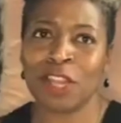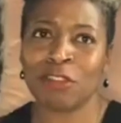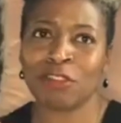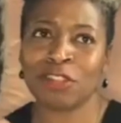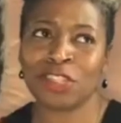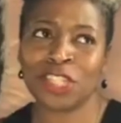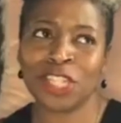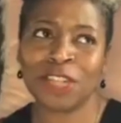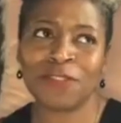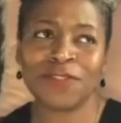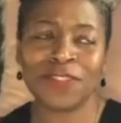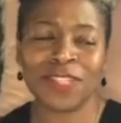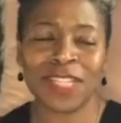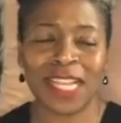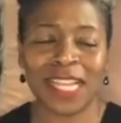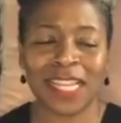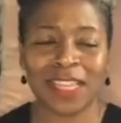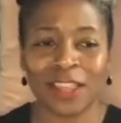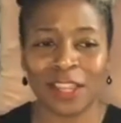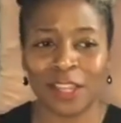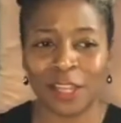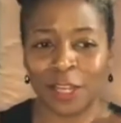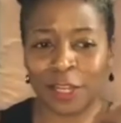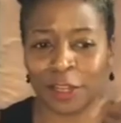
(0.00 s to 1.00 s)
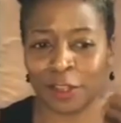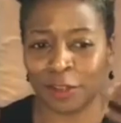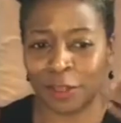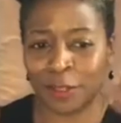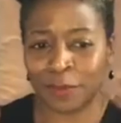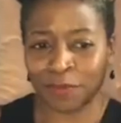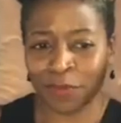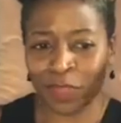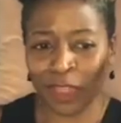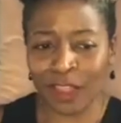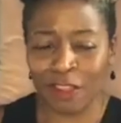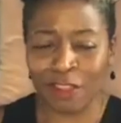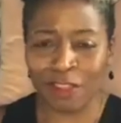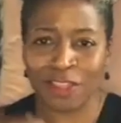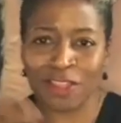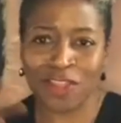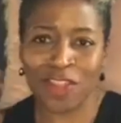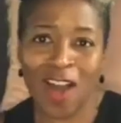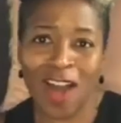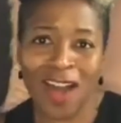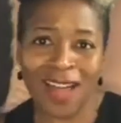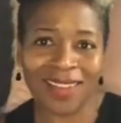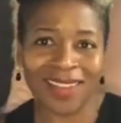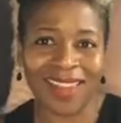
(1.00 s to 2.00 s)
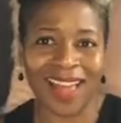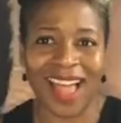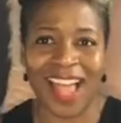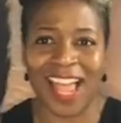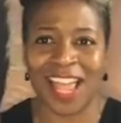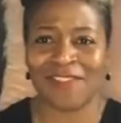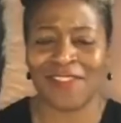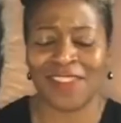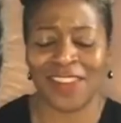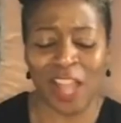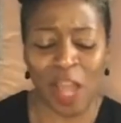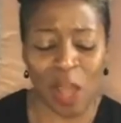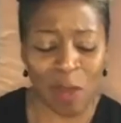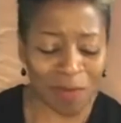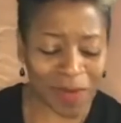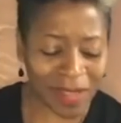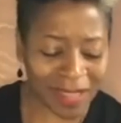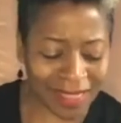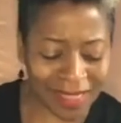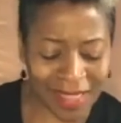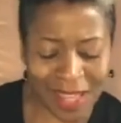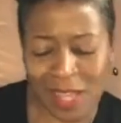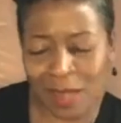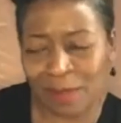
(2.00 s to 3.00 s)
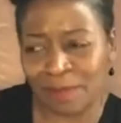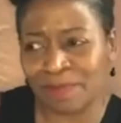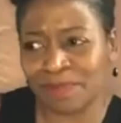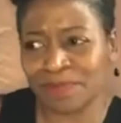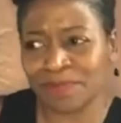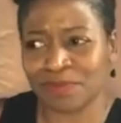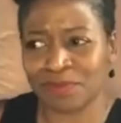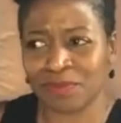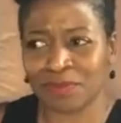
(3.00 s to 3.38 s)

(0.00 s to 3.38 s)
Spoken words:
shifting their thought life and helping them